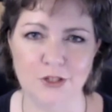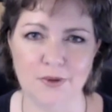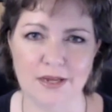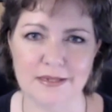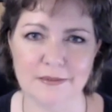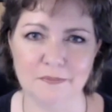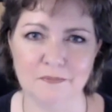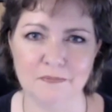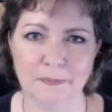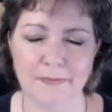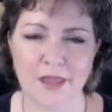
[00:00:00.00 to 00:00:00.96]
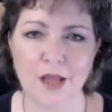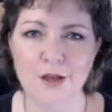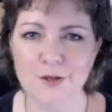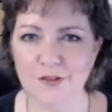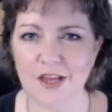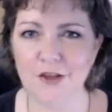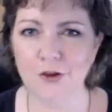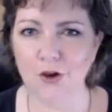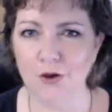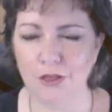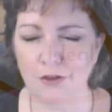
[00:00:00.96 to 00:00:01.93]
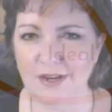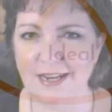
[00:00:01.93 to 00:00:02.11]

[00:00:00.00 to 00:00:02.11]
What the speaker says: to us. So there you go, three